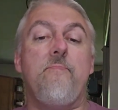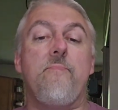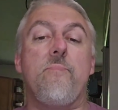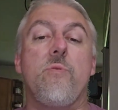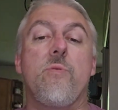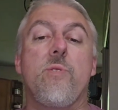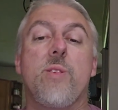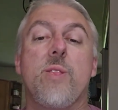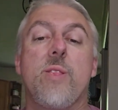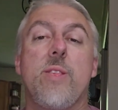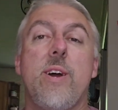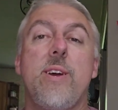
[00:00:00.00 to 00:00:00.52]

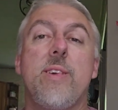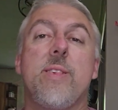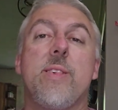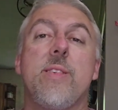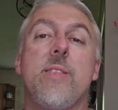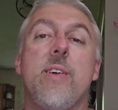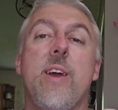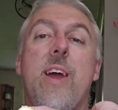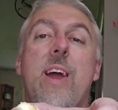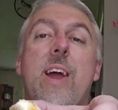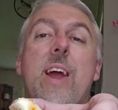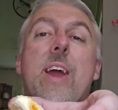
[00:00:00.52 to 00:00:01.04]
Looks nice
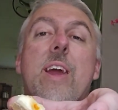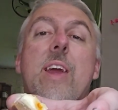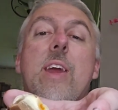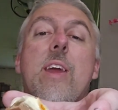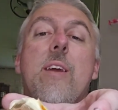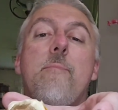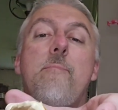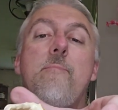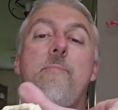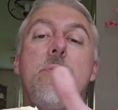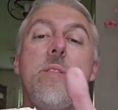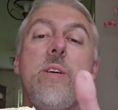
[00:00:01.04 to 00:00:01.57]
and
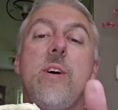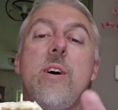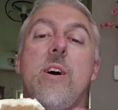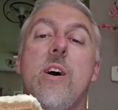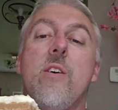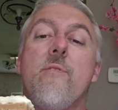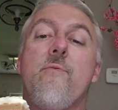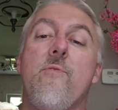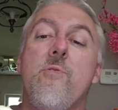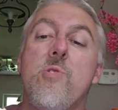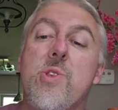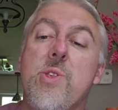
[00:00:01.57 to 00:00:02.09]
eggy.
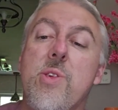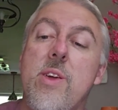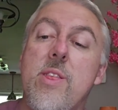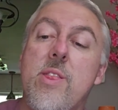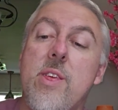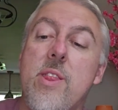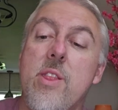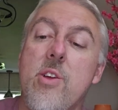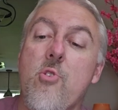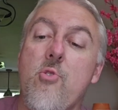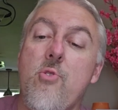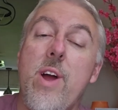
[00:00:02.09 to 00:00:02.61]
Unfortunately, it
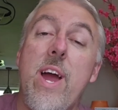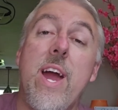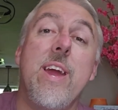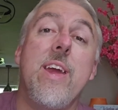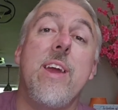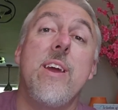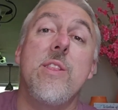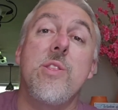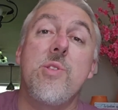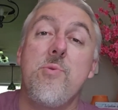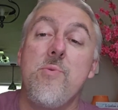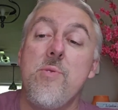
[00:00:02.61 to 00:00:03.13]
didn't crack
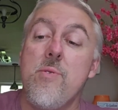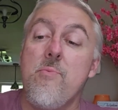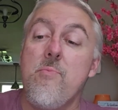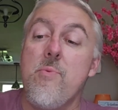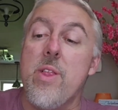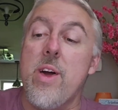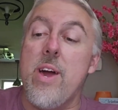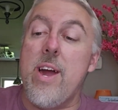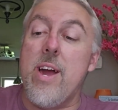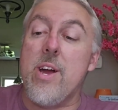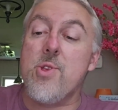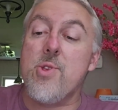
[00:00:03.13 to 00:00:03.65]
into it
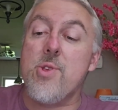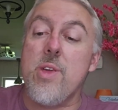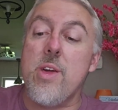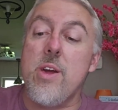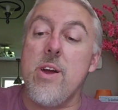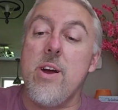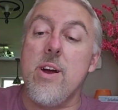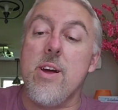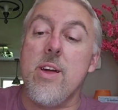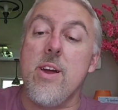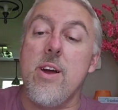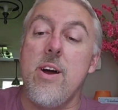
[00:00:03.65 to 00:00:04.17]
when I actually
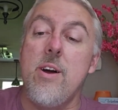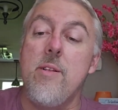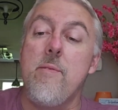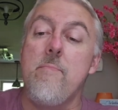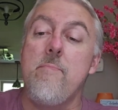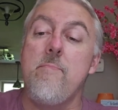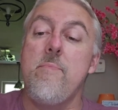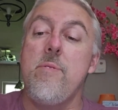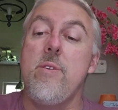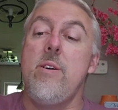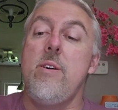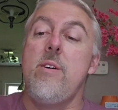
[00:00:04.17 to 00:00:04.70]

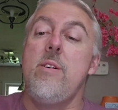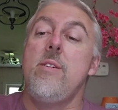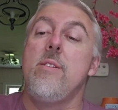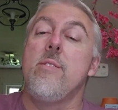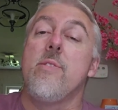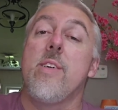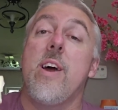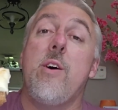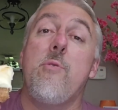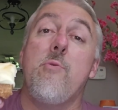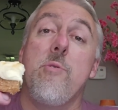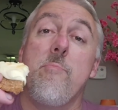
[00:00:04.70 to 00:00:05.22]
cut.
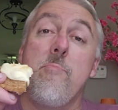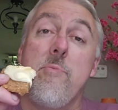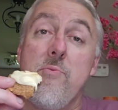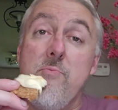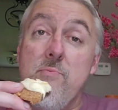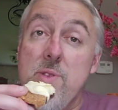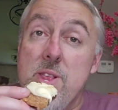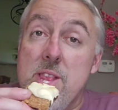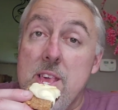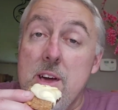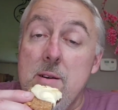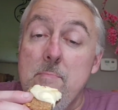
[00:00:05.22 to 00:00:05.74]
That would have
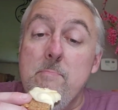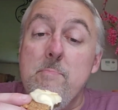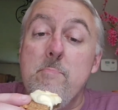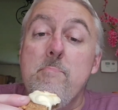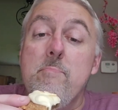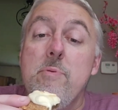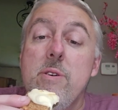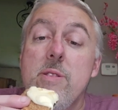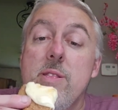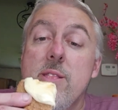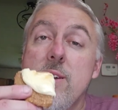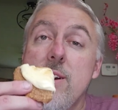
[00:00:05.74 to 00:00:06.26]
been something,
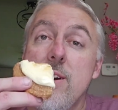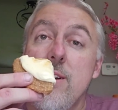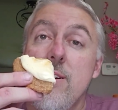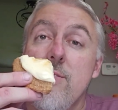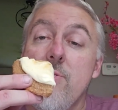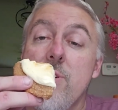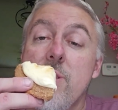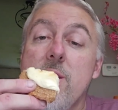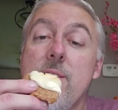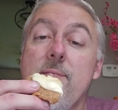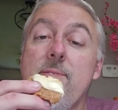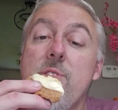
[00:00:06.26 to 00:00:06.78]
but
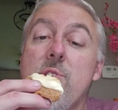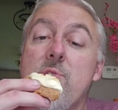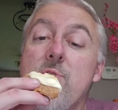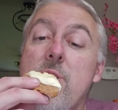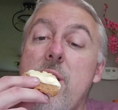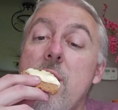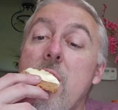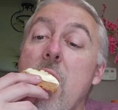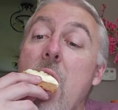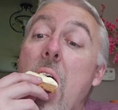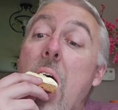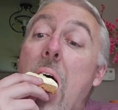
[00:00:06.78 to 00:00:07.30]
let's give it a
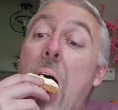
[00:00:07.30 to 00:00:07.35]
try.